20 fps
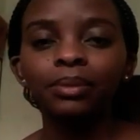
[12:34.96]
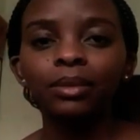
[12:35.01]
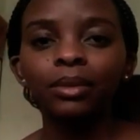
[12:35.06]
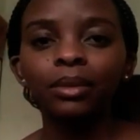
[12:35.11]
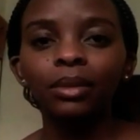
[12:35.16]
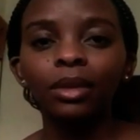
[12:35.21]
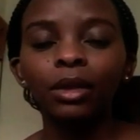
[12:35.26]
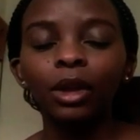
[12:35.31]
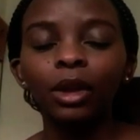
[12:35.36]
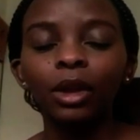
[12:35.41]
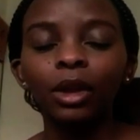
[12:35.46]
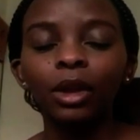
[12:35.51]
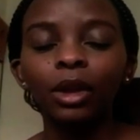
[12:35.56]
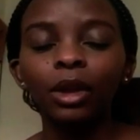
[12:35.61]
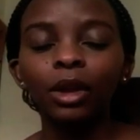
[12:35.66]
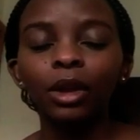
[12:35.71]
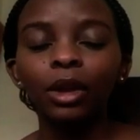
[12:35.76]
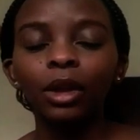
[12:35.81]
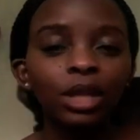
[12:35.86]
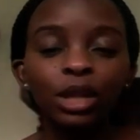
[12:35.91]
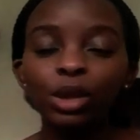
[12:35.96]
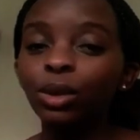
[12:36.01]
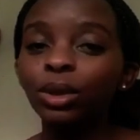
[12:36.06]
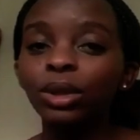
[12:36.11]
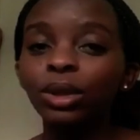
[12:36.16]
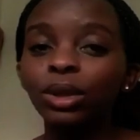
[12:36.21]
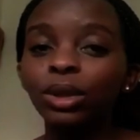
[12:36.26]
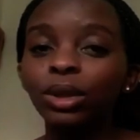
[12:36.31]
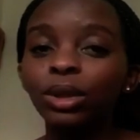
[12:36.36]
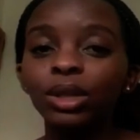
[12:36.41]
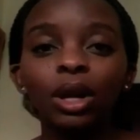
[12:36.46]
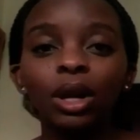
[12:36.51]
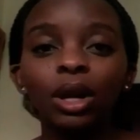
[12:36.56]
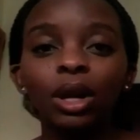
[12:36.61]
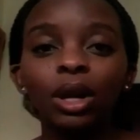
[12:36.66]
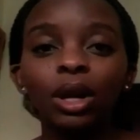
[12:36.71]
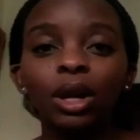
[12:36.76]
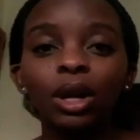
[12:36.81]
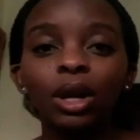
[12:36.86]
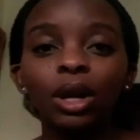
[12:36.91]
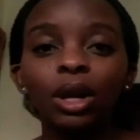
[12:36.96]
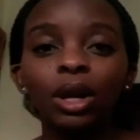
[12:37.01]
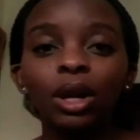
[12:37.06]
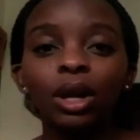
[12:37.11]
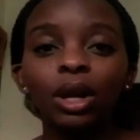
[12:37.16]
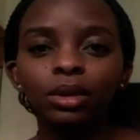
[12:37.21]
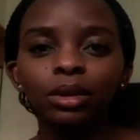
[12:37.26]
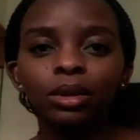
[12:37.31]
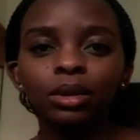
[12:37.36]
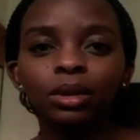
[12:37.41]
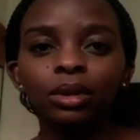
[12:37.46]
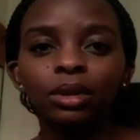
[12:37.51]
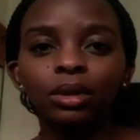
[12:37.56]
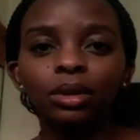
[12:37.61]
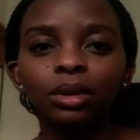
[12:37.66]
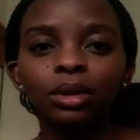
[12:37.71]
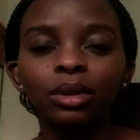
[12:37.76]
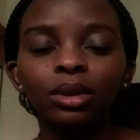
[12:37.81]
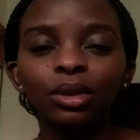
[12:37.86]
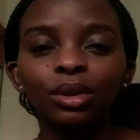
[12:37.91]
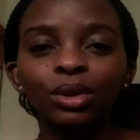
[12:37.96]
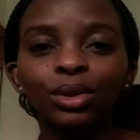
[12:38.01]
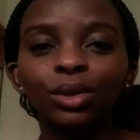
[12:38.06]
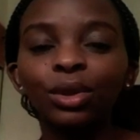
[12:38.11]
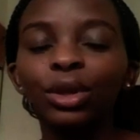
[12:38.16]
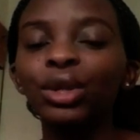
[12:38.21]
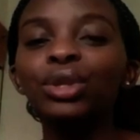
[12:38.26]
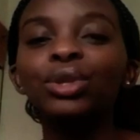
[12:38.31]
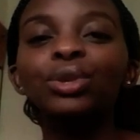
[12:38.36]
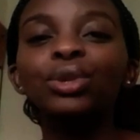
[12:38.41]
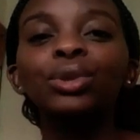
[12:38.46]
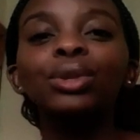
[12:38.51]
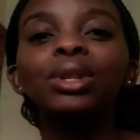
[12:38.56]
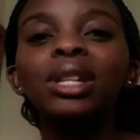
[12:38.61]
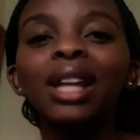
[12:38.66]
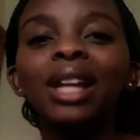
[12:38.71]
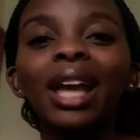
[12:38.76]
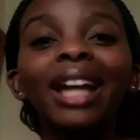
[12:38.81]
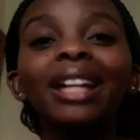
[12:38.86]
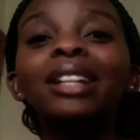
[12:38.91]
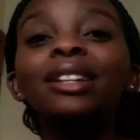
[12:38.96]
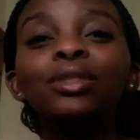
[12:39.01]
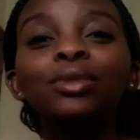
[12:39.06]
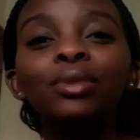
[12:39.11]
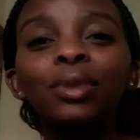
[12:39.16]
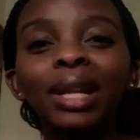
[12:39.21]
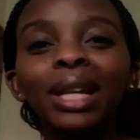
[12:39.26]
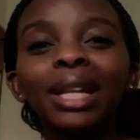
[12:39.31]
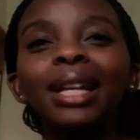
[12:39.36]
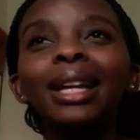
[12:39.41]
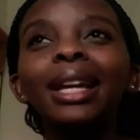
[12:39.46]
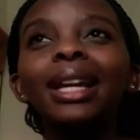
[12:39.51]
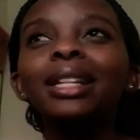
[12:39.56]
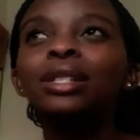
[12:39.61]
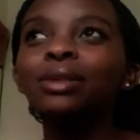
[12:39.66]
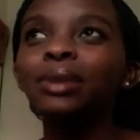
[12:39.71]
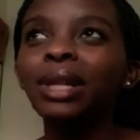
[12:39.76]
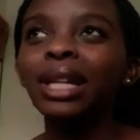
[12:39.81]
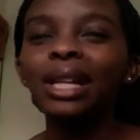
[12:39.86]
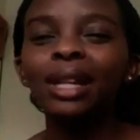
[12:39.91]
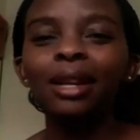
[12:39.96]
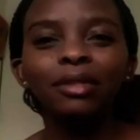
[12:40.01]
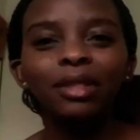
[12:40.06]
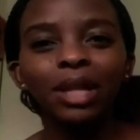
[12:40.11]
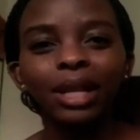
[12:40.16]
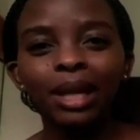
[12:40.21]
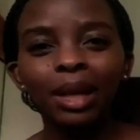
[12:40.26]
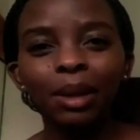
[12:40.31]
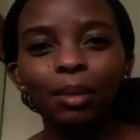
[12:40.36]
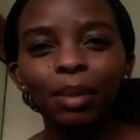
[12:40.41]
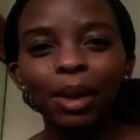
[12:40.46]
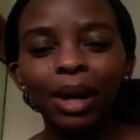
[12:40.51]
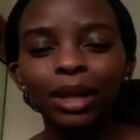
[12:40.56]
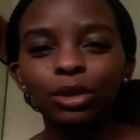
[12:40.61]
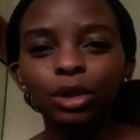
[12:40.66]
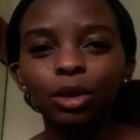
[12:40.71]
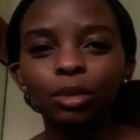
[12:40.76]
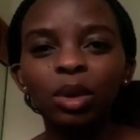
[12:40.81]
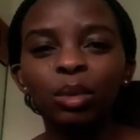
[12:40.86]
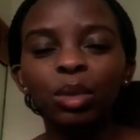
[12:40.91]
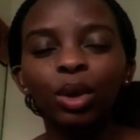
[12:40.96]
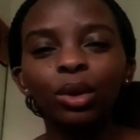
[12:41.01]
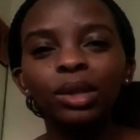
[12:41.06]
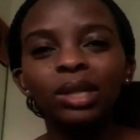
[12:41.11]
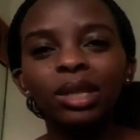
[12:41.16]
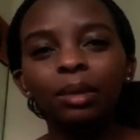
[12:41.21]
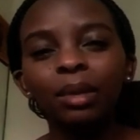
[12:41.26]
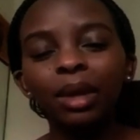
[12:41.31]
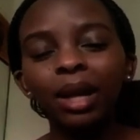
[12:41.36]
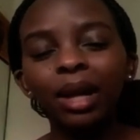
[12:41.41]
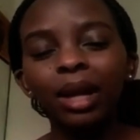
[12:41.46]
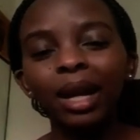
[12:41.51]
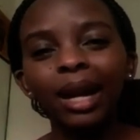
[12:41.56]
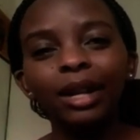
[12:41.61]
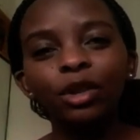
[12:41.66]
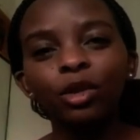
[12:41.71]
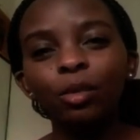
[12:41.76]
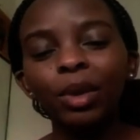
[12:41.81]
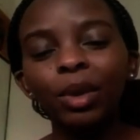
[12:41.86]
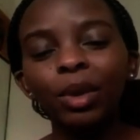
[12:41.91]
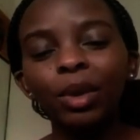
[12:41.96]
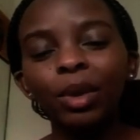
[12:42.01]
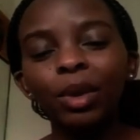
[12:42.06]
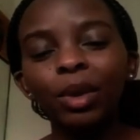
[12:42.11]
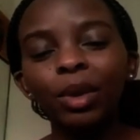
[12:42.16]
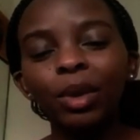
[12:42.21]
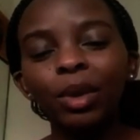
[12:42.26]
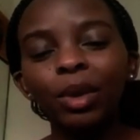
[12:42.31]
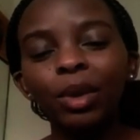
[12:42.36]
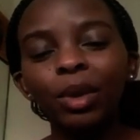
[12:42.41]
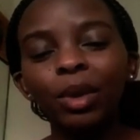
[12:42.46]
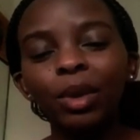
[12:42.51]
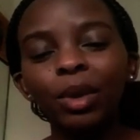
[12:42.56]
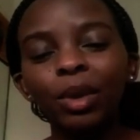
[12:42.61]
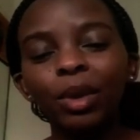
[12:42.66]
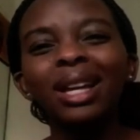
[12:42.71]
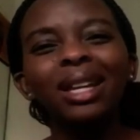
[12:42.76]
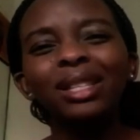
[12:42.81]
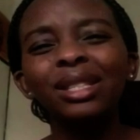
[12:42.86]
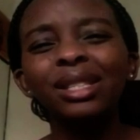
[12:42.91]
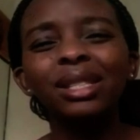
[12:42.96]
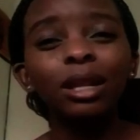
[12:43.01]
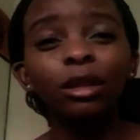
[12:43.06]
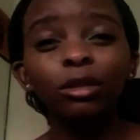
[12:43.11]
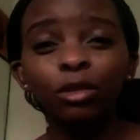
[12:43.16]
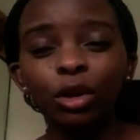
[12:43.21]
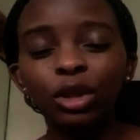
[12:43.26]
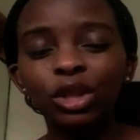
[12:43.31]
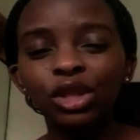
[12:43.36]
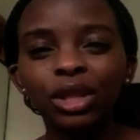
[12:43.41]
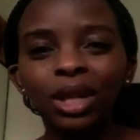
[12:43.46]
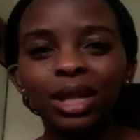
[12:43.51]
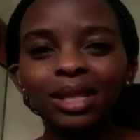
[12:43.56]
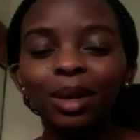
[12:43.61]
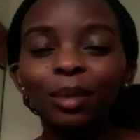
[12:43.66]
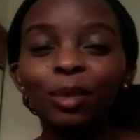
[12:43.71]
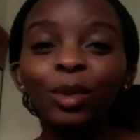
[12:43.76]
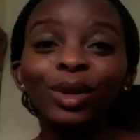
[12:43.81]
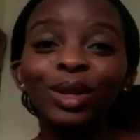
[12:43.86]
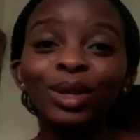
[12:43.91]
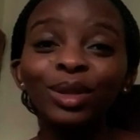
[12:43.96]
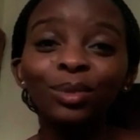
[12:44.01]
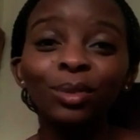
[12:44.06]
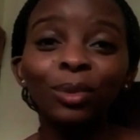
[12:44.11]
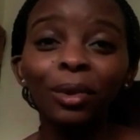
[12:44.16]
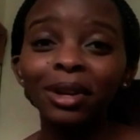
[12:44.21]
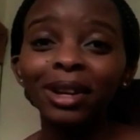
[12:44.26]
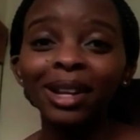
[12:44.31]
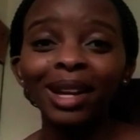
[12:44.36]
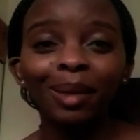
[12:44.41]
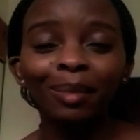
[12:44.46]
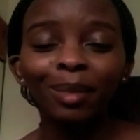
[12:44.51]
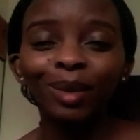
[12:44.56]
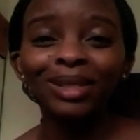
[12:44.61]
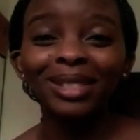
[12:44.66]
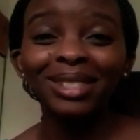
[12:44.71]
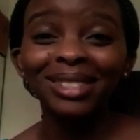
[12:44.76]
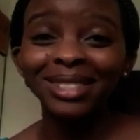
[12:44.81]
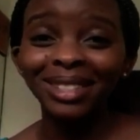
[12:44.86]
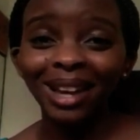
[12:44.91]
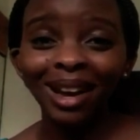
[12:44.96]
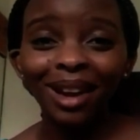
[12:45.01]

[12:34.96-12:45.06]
Only God knows our tomorrow. So you should, and it really left an impact on me, because I'm the kind of person who is self-conscious. I'm always worrying about stuff.